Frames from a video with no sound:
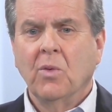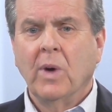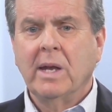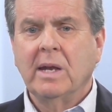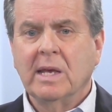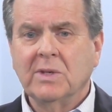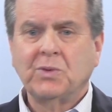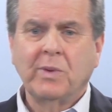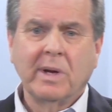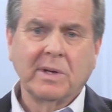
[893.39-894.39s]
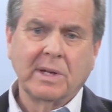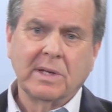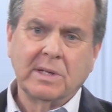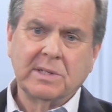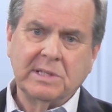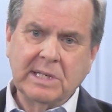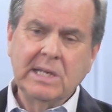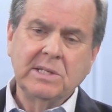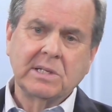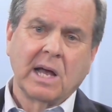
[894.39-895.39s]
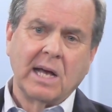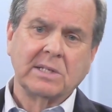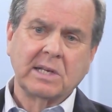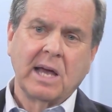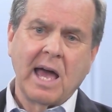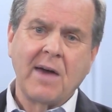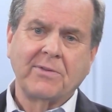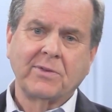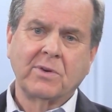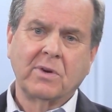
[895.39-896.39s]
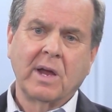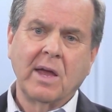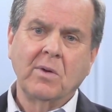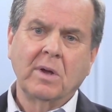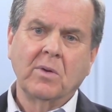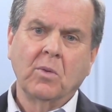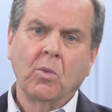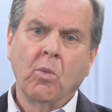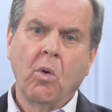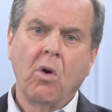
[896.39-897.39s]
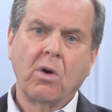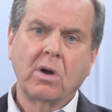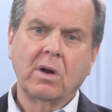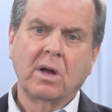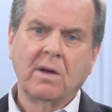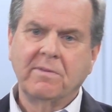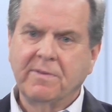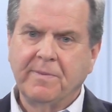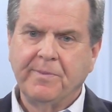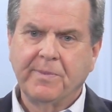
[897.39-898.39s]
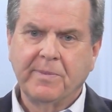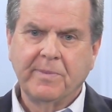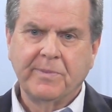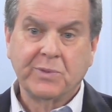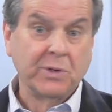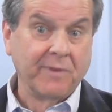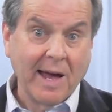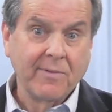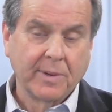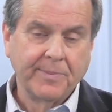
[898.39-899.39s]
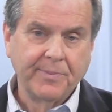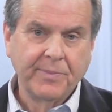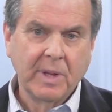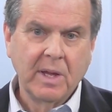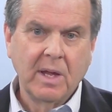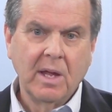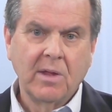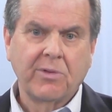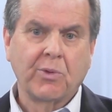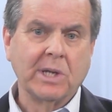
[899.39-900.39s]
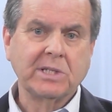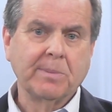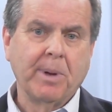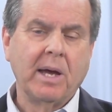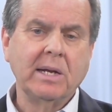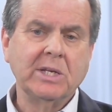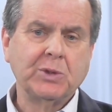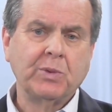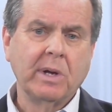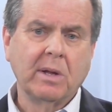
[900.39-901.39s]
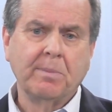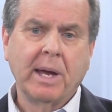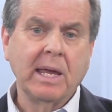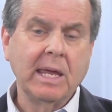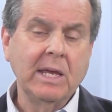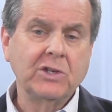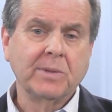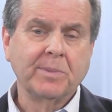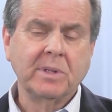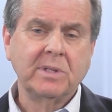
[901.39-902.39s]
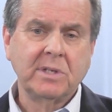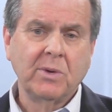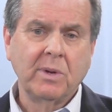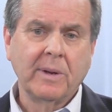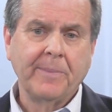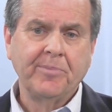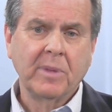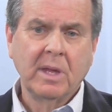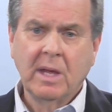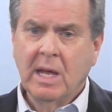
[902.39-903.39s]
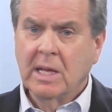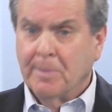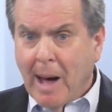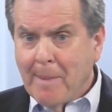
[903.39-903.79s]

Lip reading: when Israel seized Gaza after a war of survival, thrust upon Israel by Egypt and Syria, the